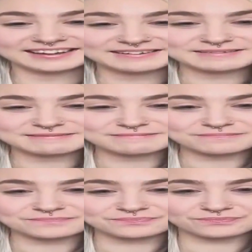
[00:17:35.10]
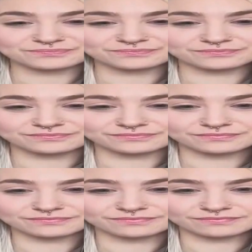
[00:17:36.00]

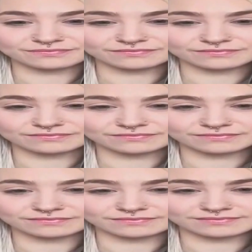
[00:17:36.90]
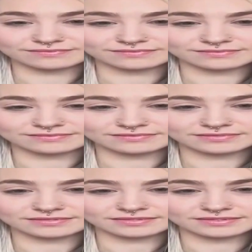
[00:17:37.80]

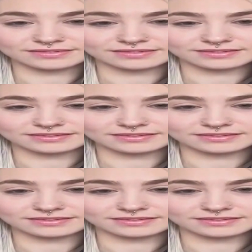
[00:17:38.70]
[no speech]